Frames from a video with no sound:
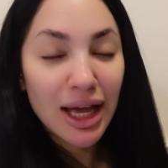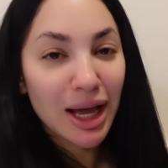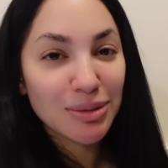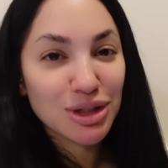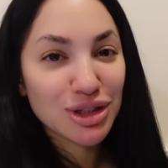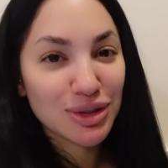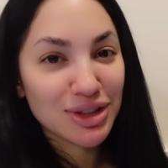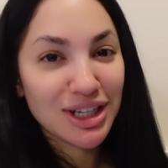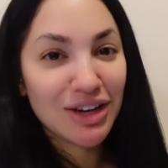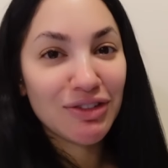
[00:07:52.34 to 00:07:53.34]
I'm just so
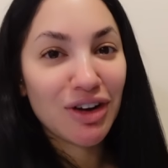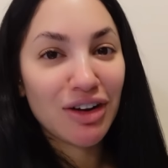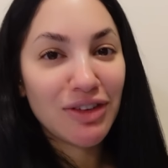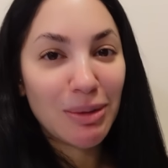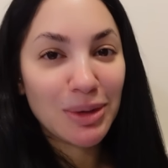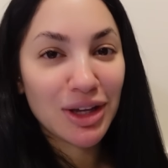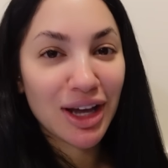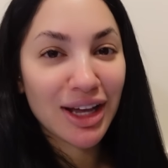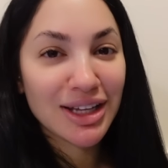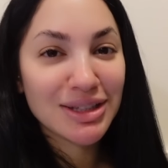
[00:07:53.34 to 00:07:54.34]
excited for our family,
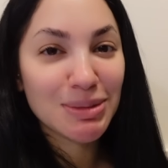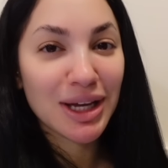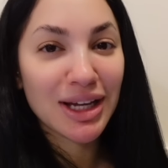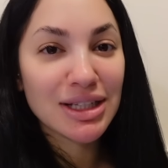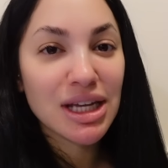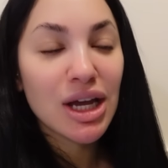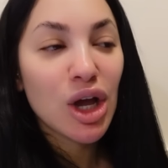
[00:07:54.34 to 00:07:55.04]
guys, because